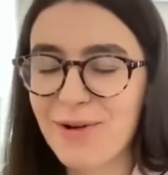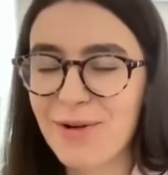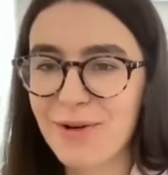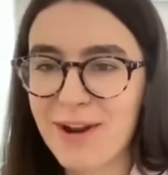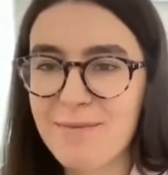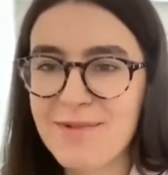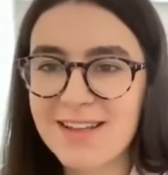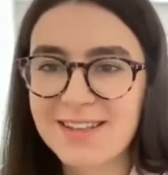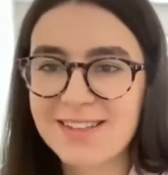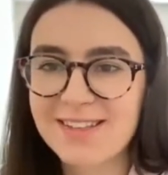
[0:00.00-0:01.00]

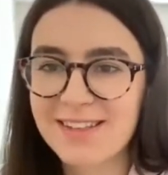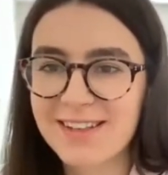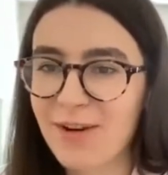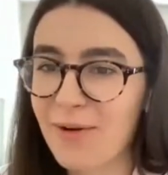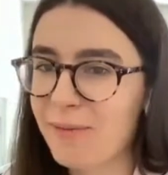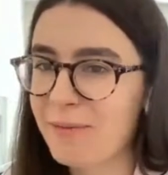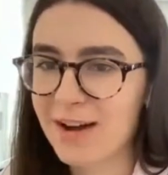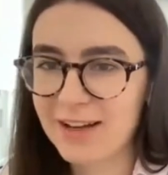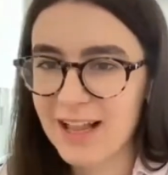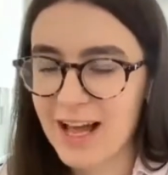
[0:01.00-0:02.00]
Oriam is, you know,
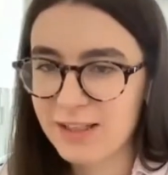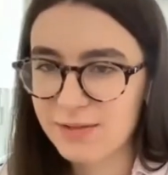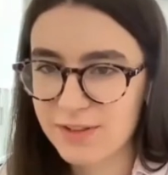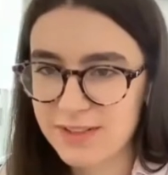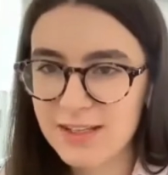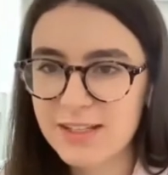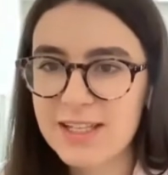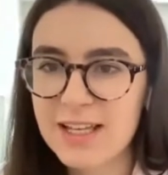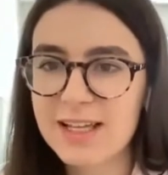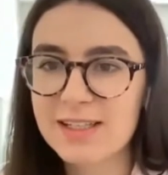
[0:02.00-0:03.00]
world-class
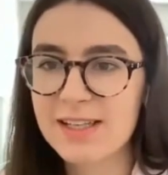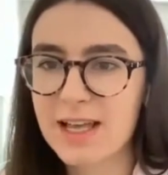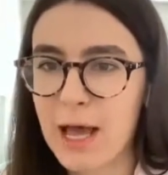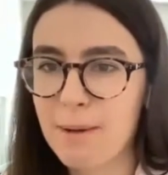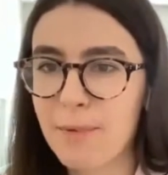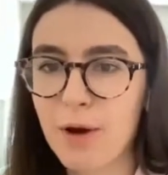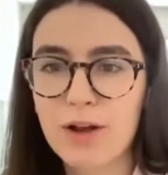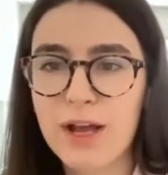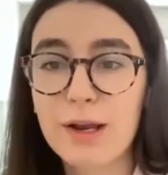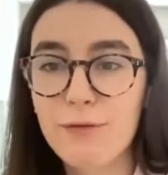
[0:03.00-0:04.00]
facilities,
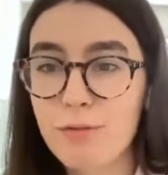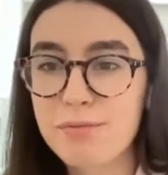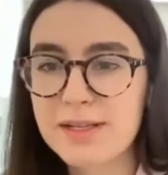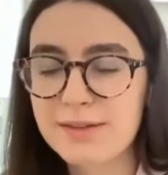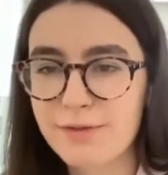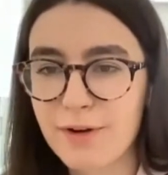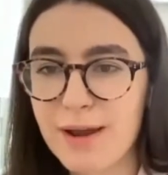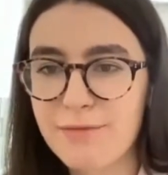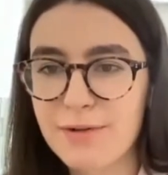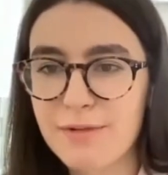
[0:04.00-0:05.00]
but kind of open for
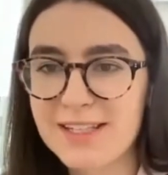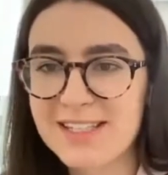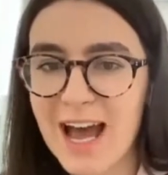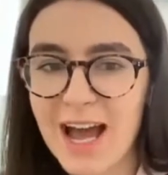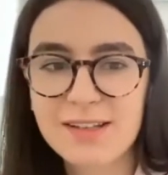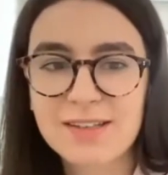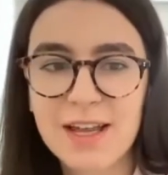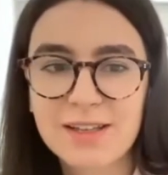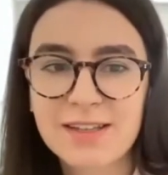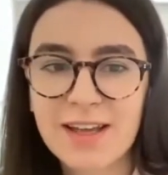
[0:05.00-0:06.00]
everyone to
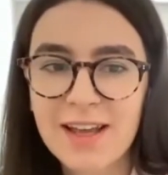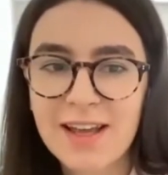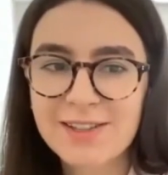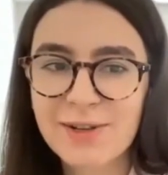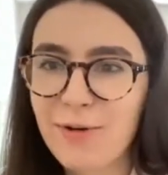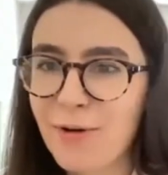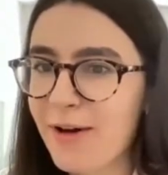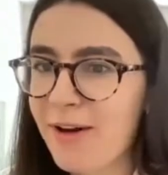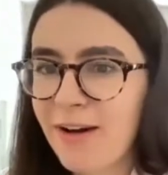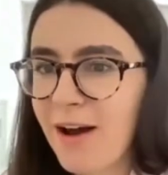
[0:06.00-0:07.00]
access. So
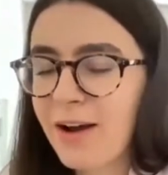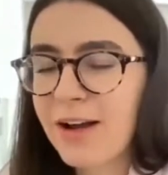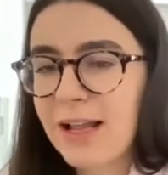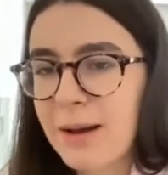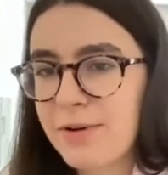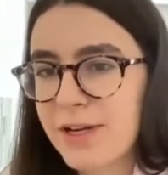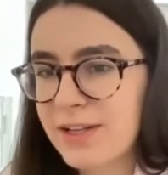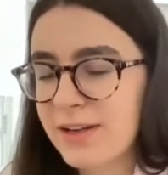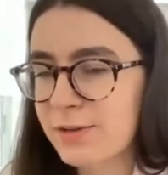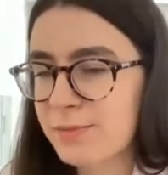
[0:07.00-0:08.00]
our
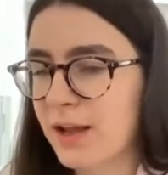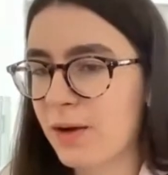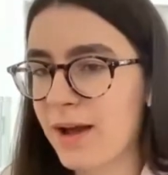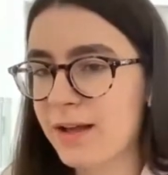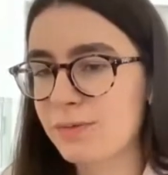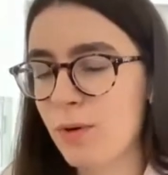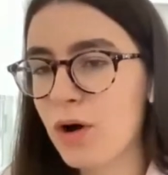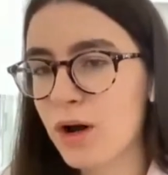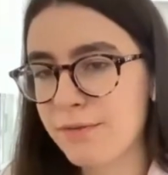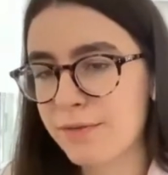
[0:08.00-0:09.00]
collaboration as being quite a
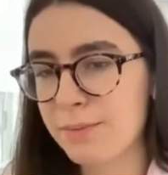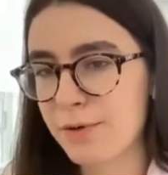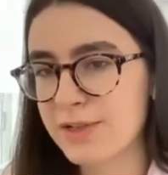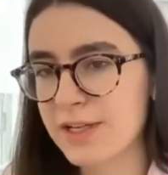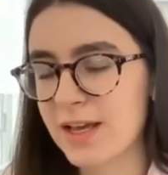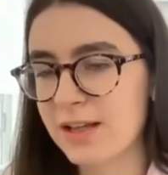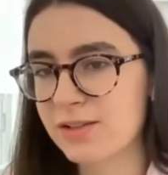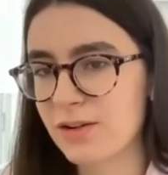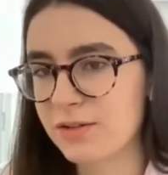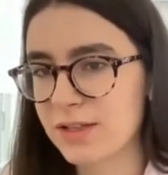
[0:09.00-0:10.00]
small governing body in
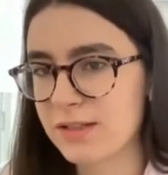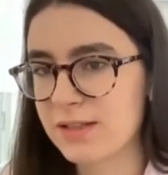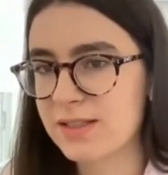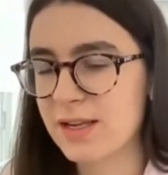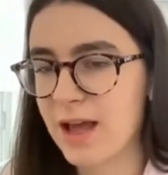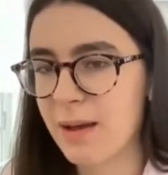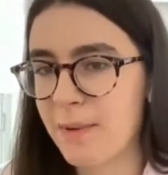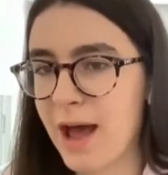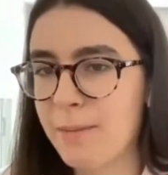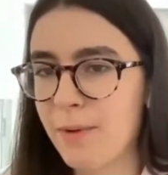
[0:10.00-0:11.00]
Scotland,
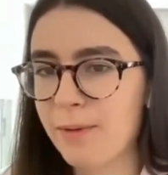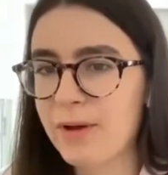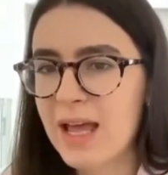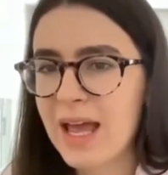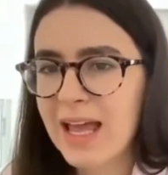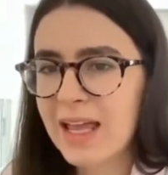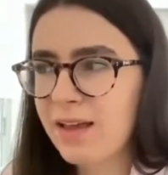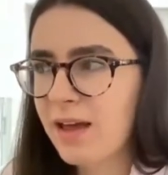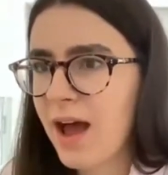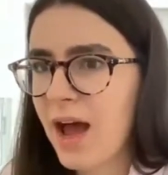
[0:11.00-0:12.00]
Handball,
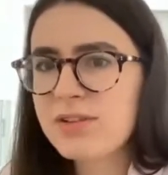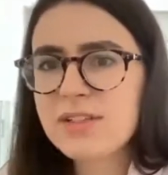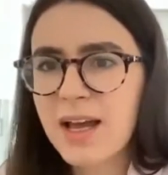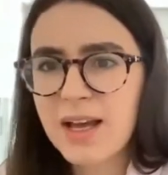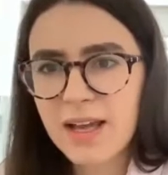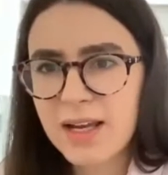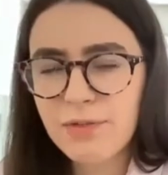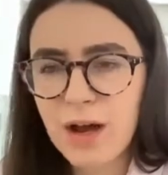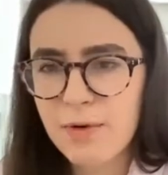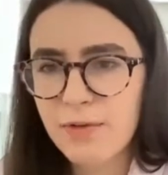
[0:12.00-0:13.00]
how did that kind
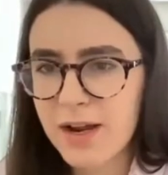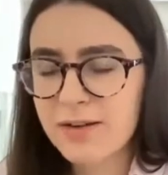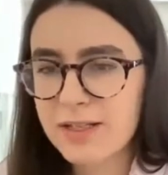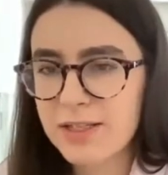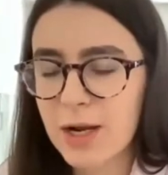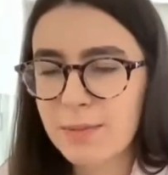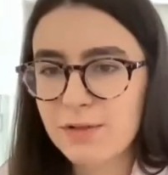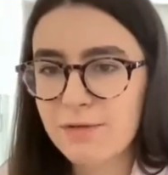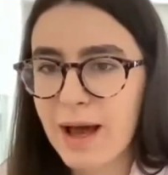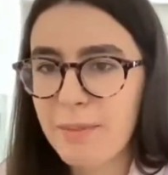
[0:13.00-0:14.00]
of come around in terms
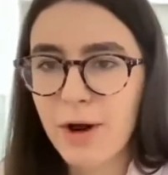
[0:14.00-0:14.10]
of that